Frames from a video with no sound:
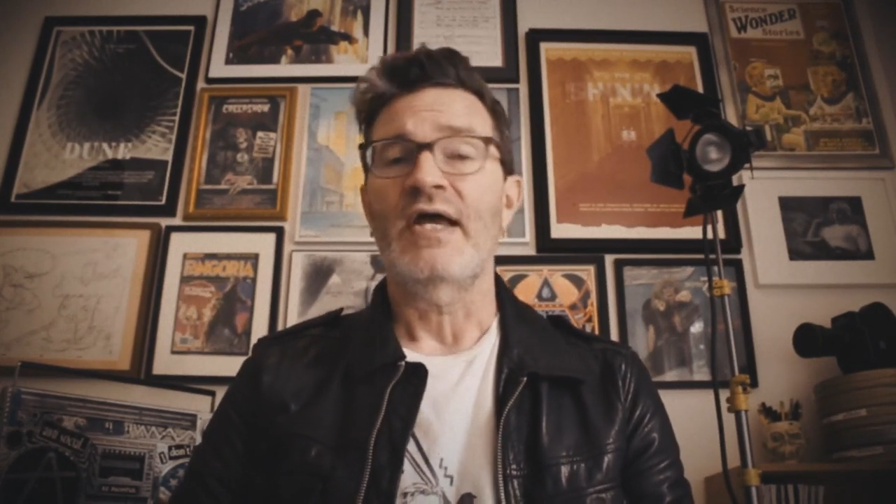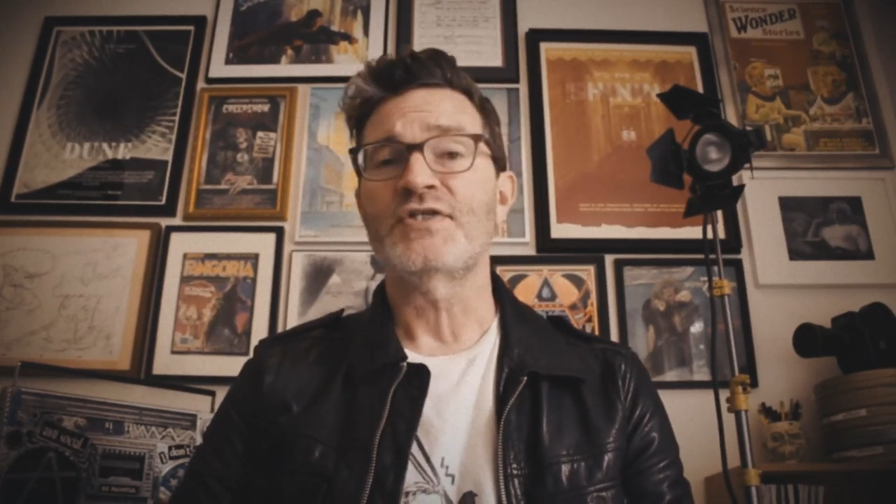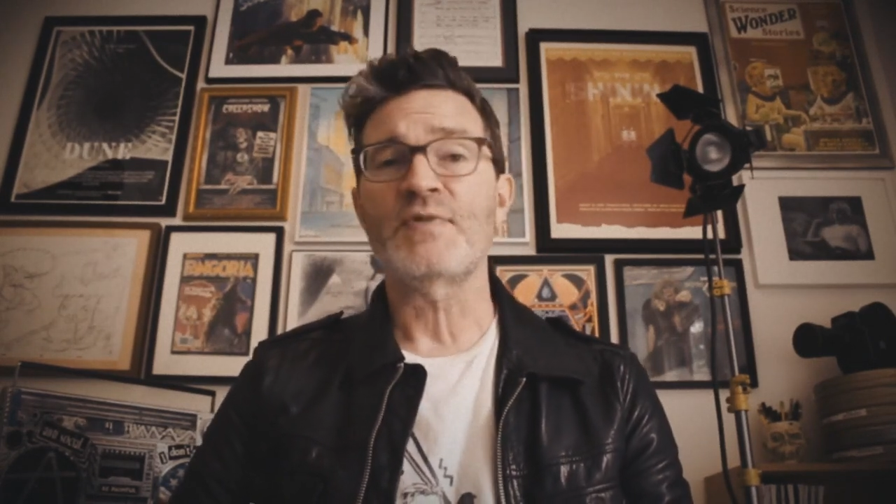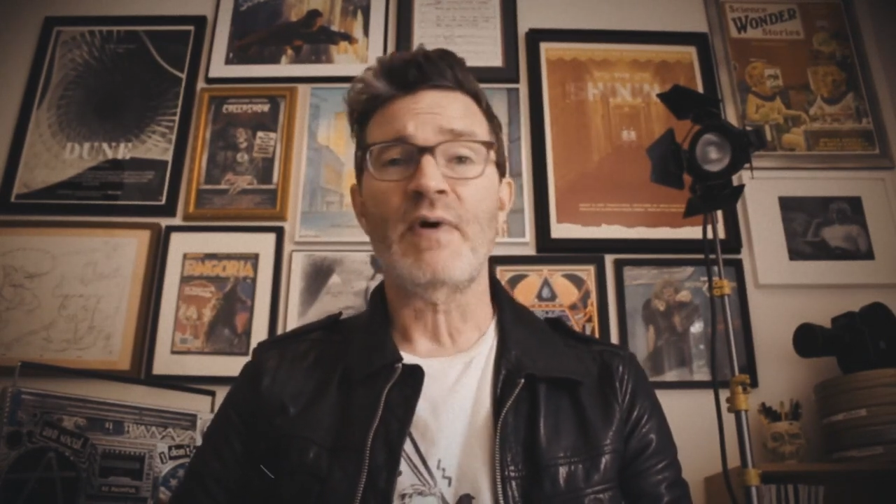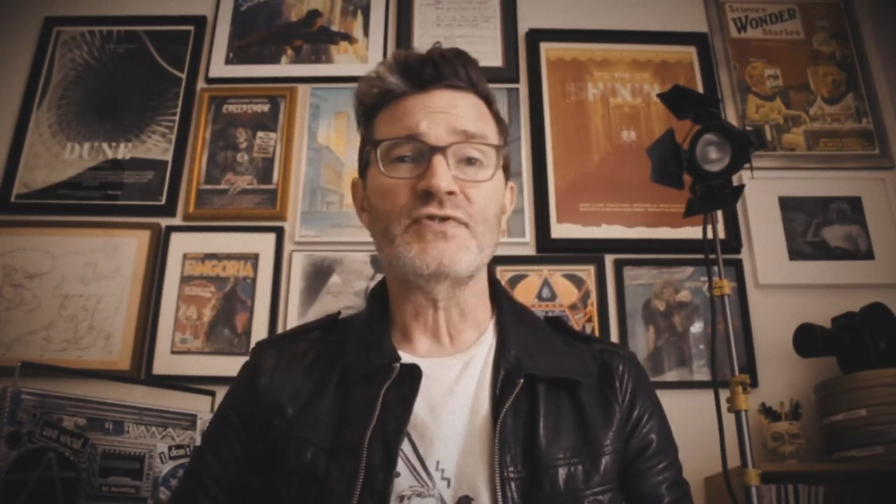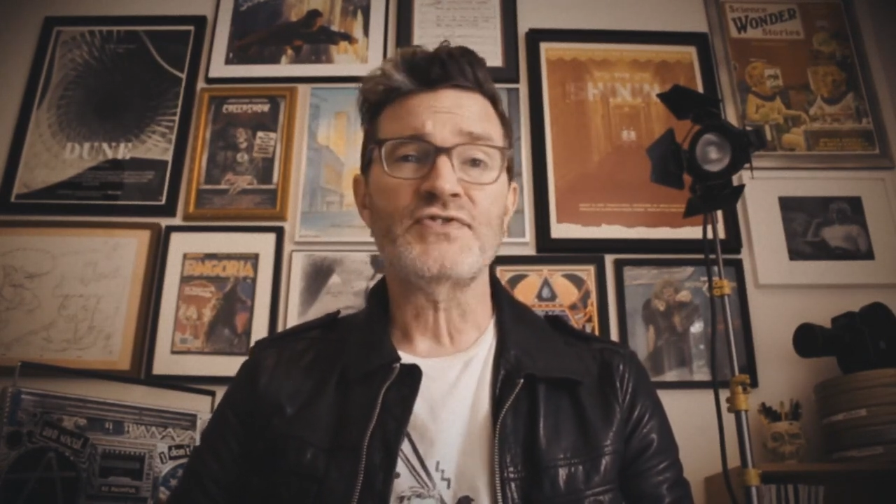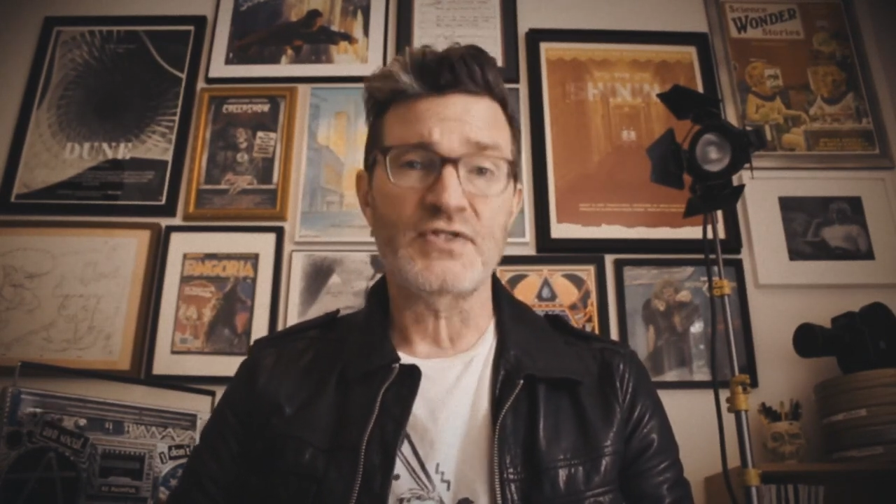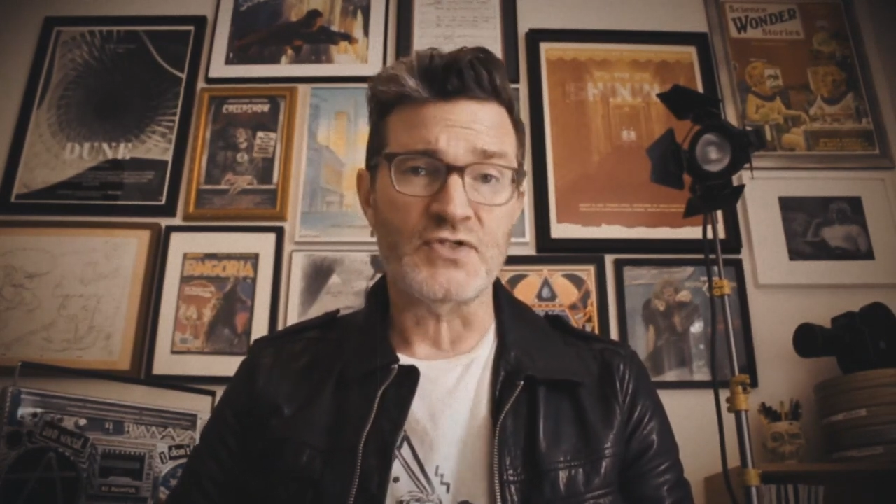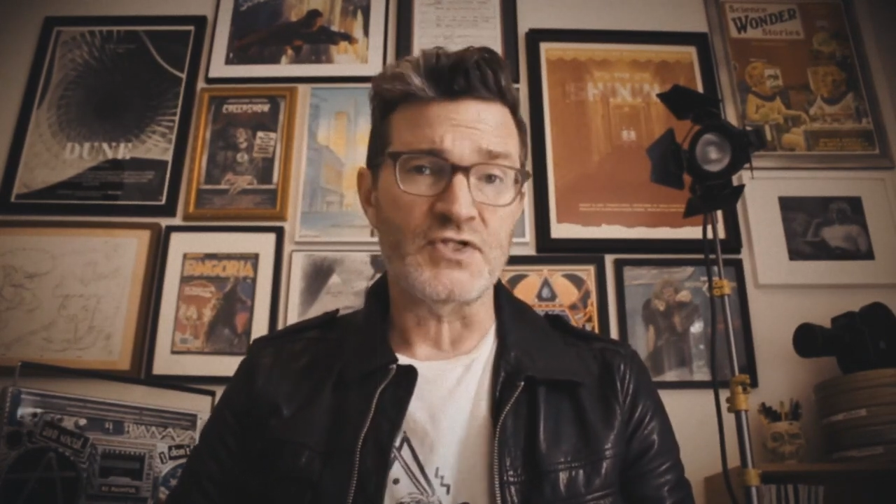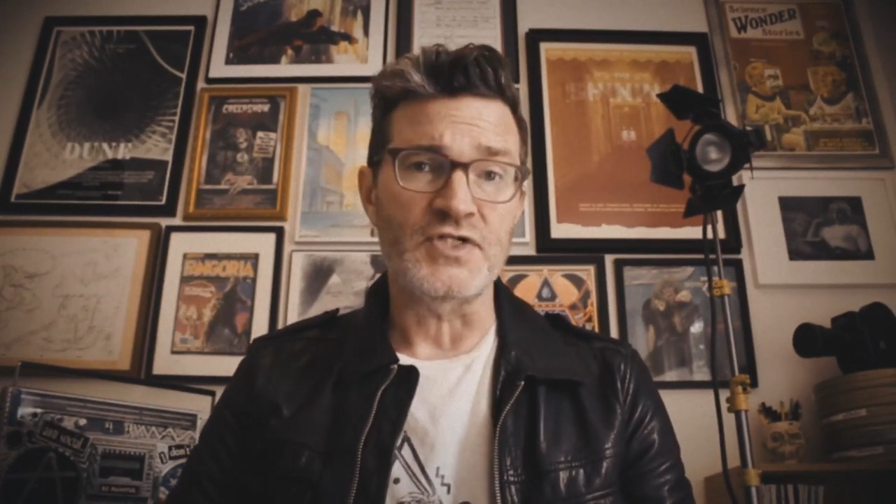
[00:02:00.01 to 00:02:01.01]
It's about
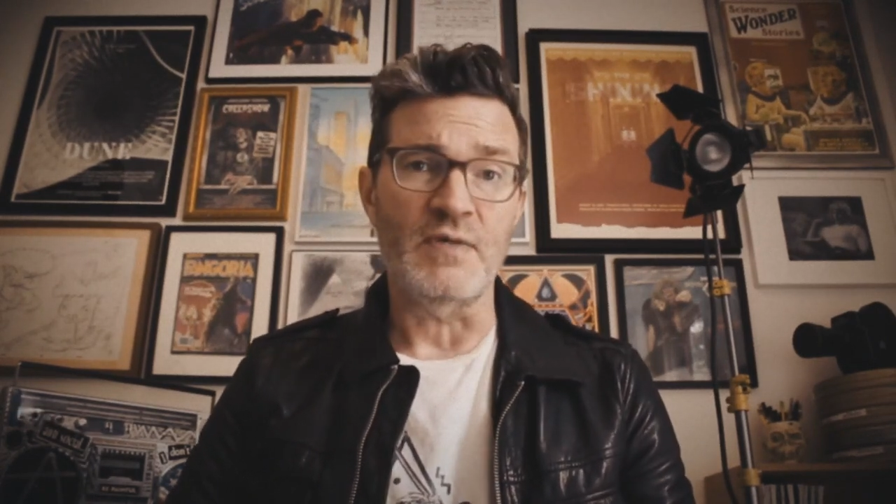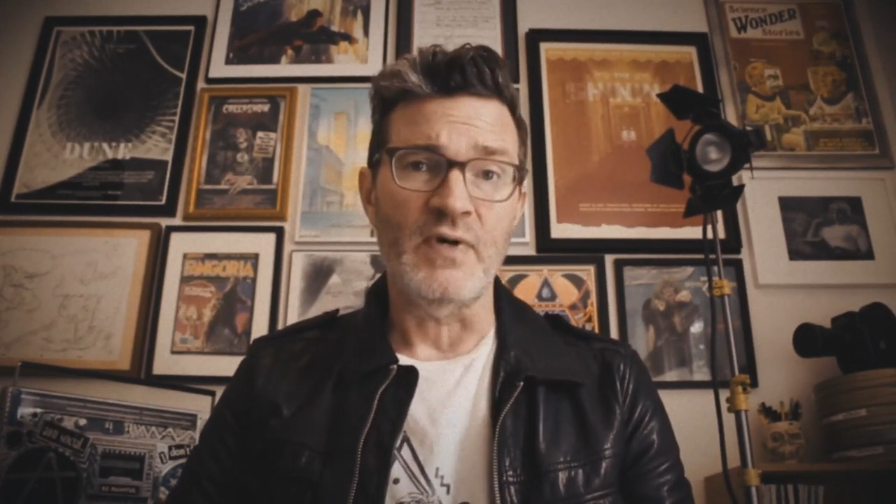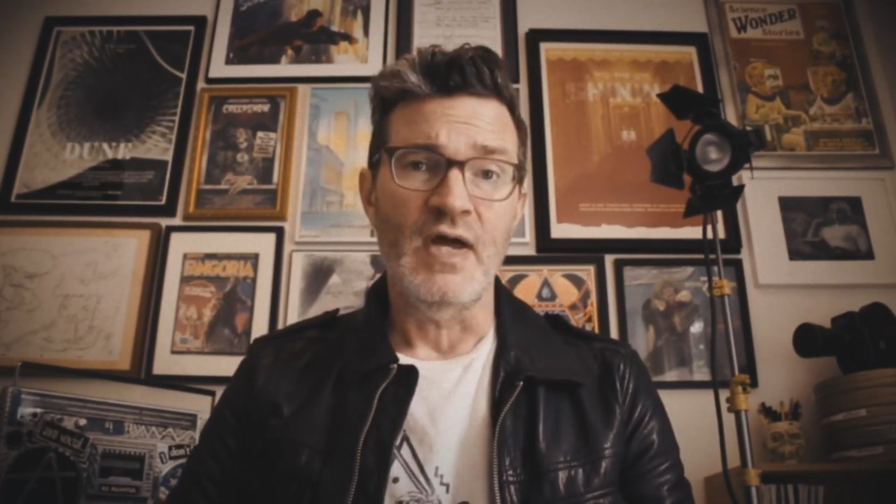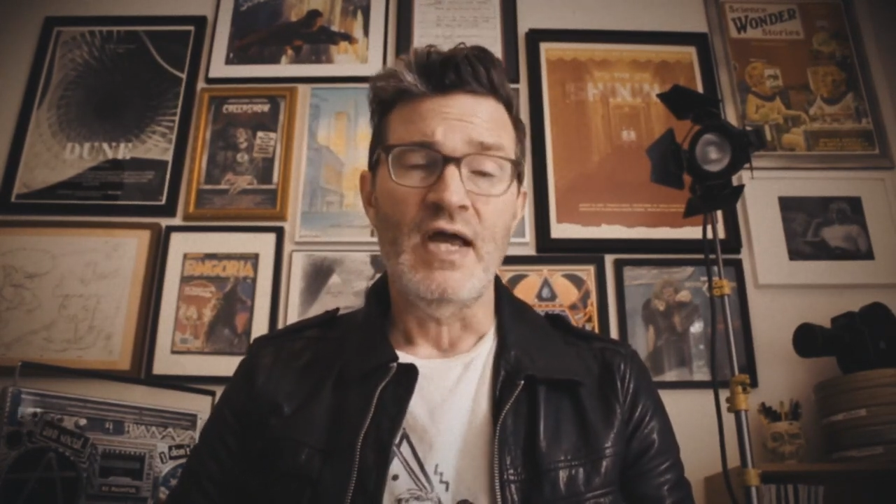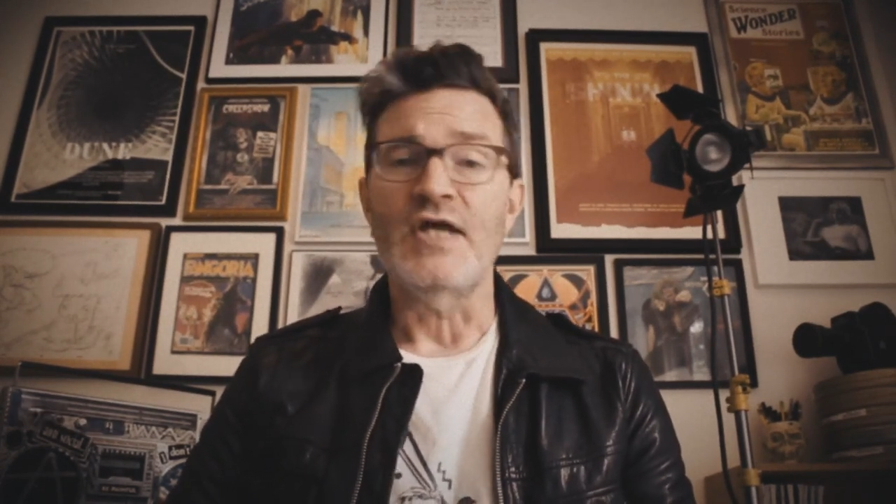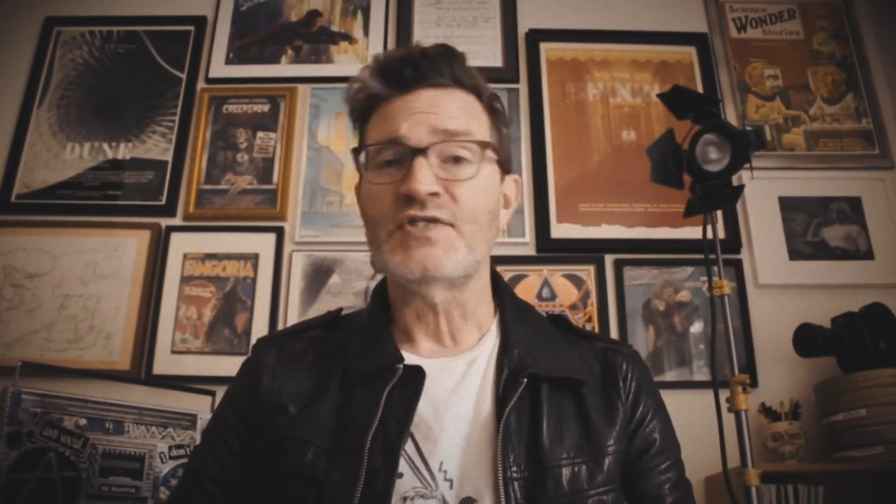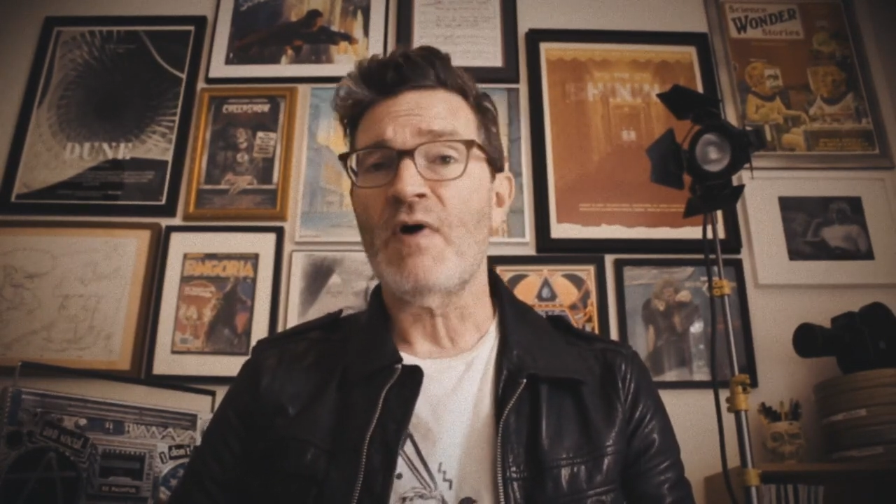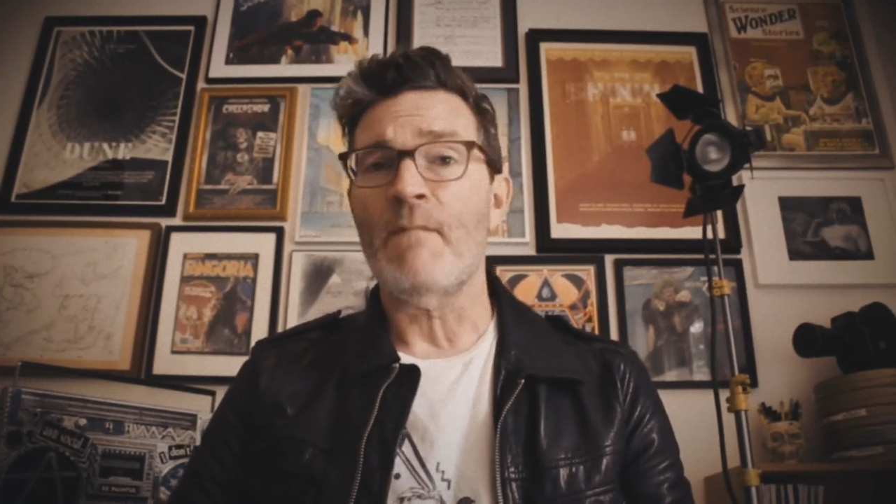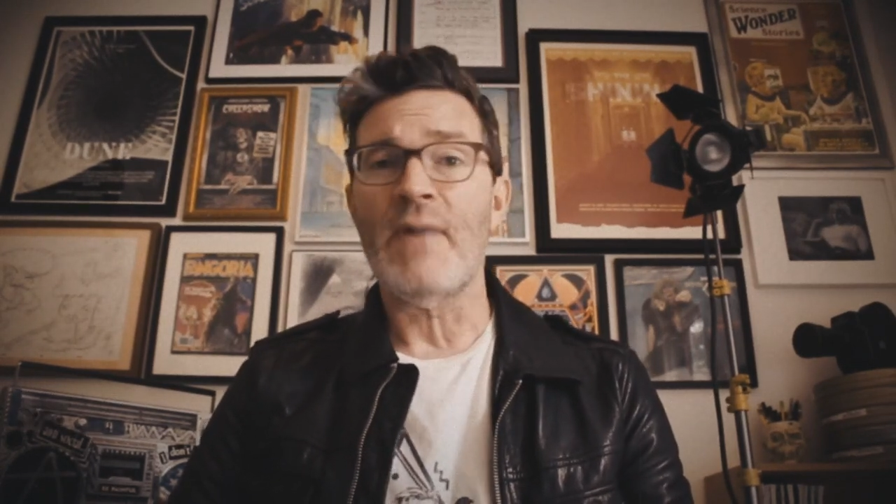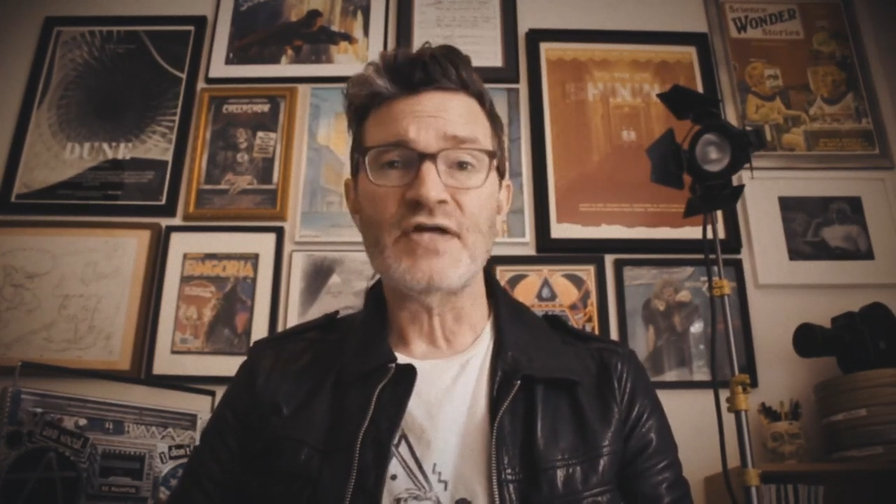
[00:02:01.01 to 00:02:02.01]
censorship, it's
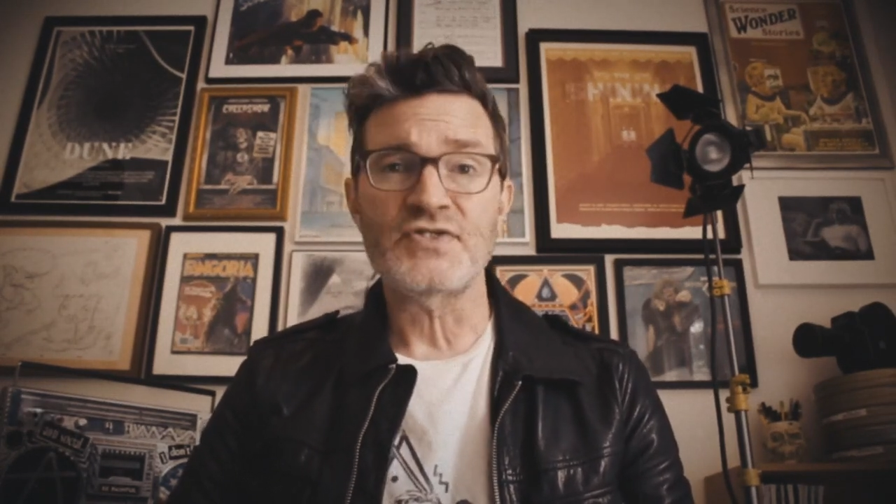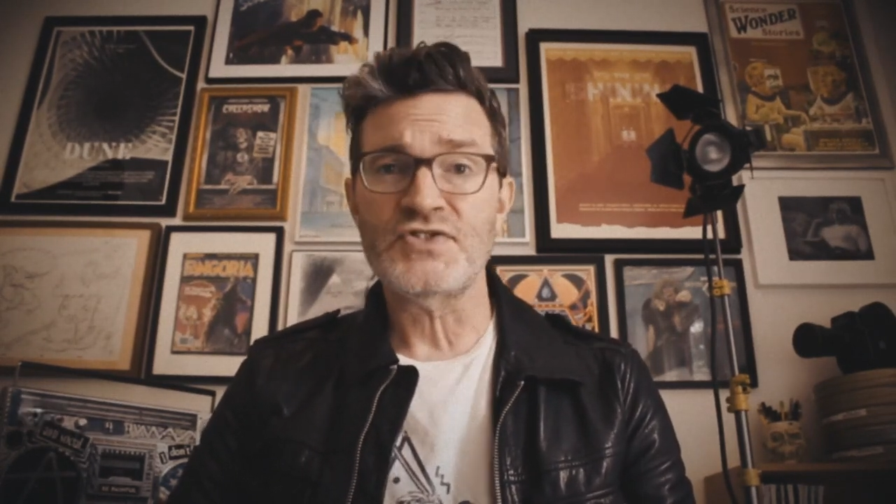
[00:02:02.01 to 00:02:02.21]
about mass